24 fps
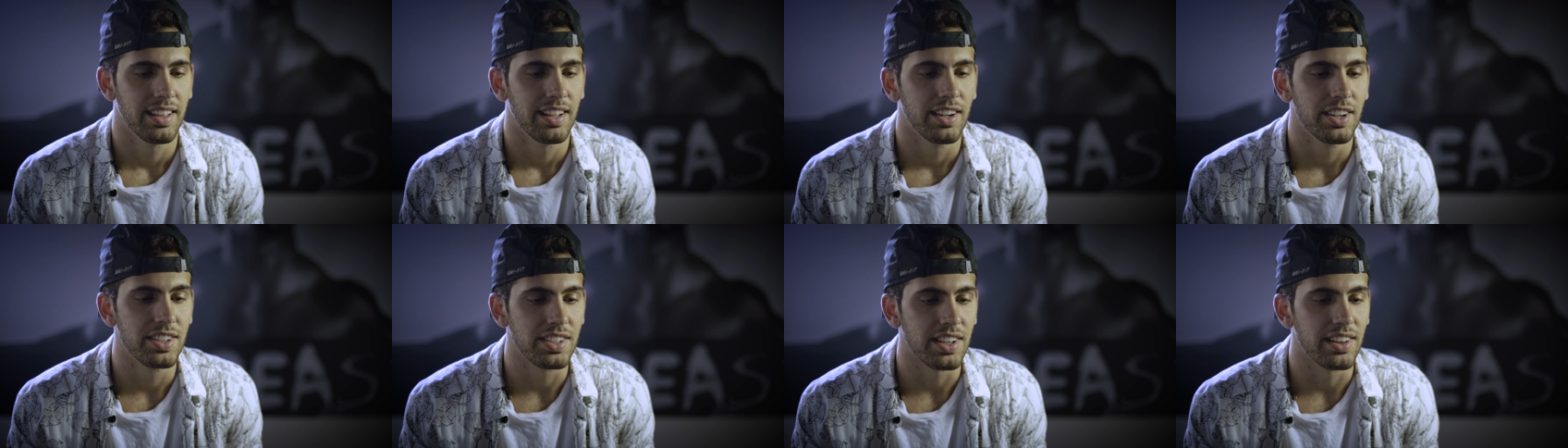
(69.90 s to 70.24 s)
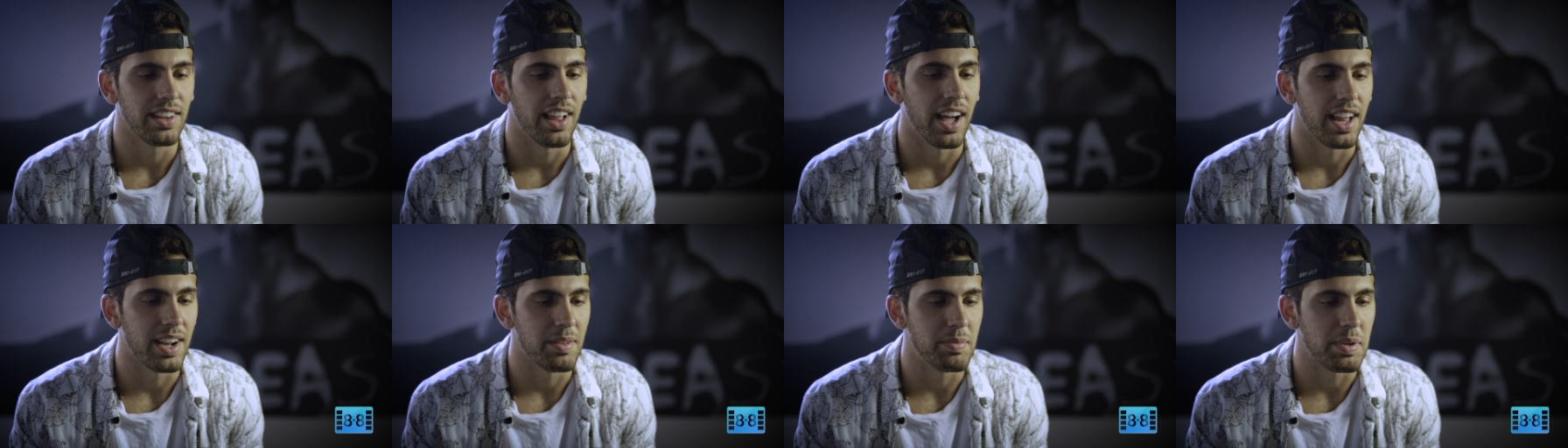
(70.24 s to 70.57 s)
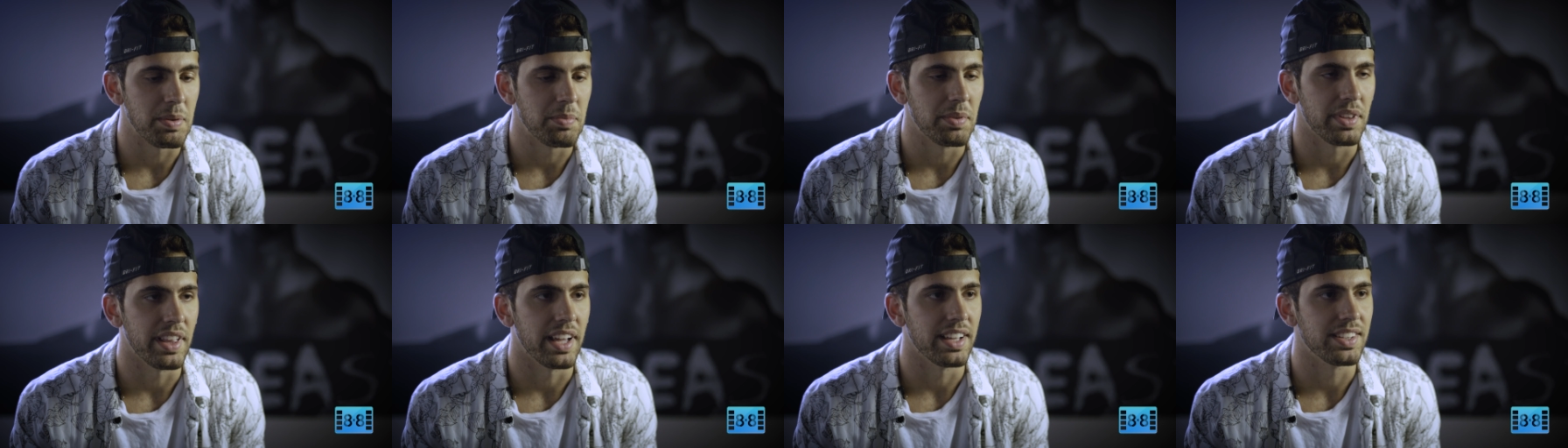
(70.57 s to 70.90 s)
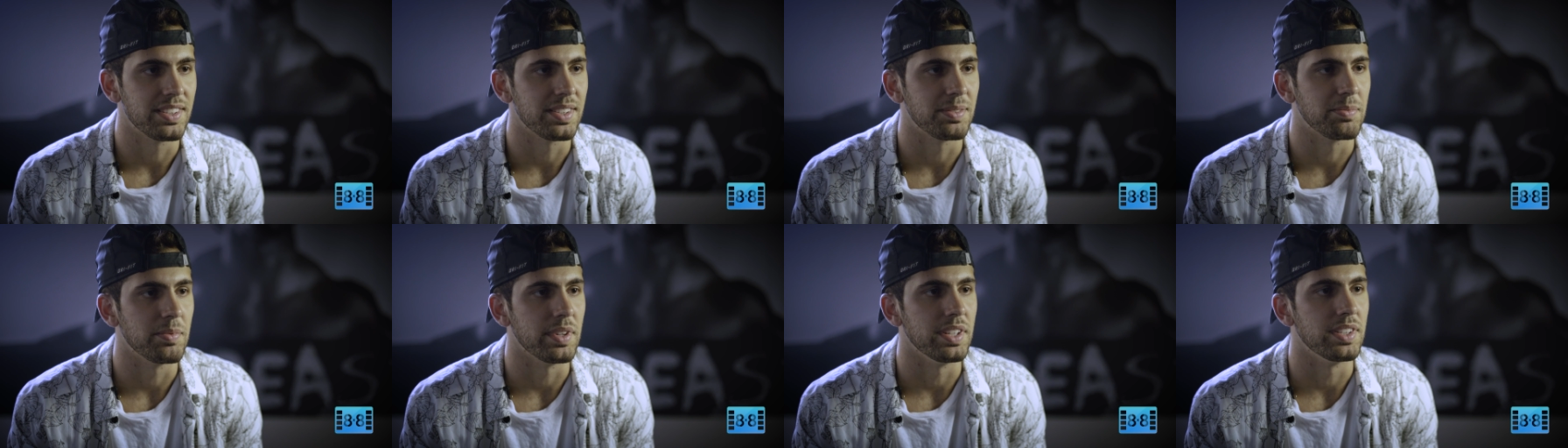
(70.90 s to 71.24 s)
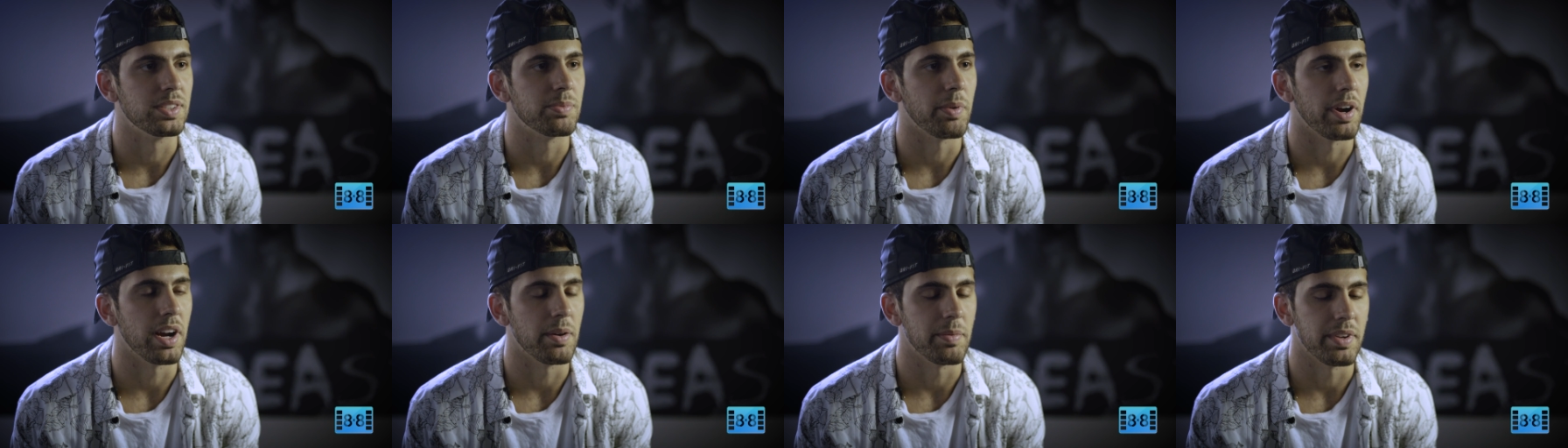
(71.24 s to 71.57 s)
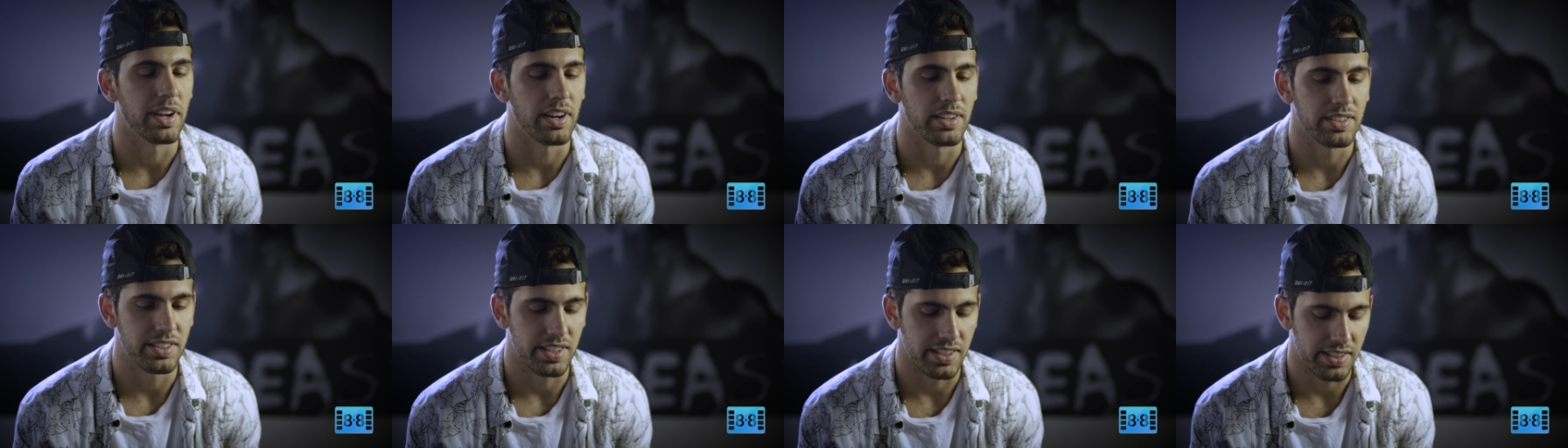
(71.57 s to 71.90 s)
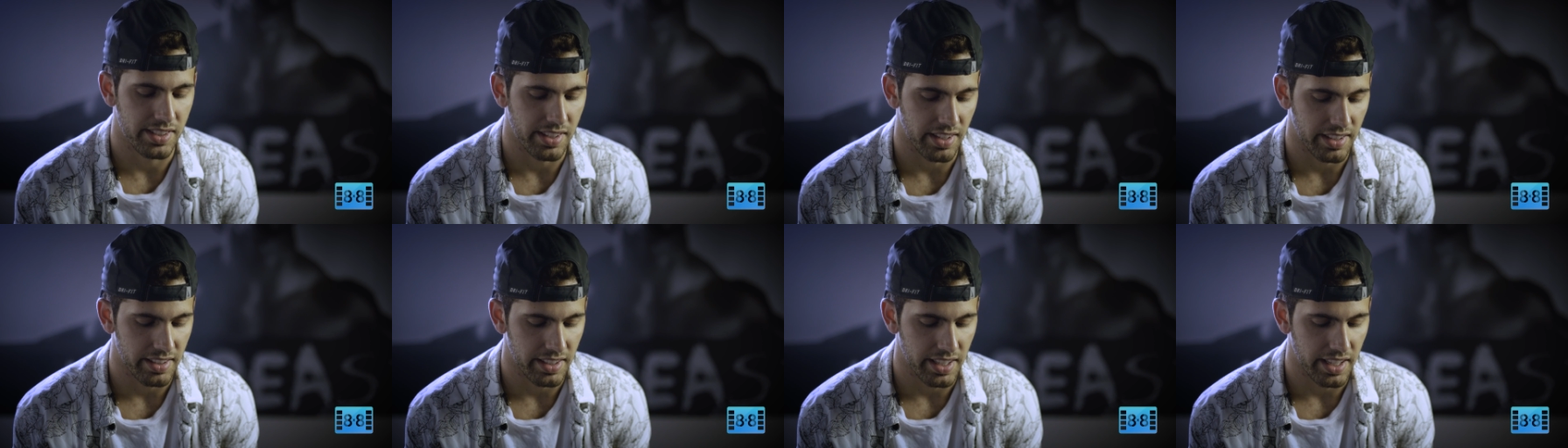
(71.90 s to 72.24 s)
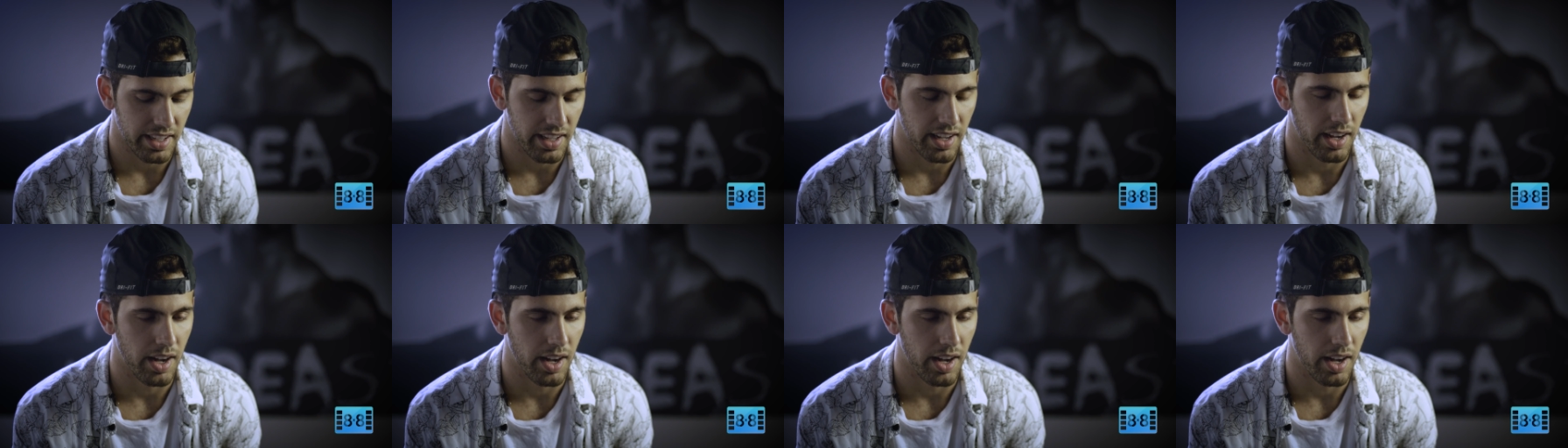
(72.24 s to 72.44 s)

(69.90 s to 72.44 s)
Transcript: There's a lot of people that inspire me artistically.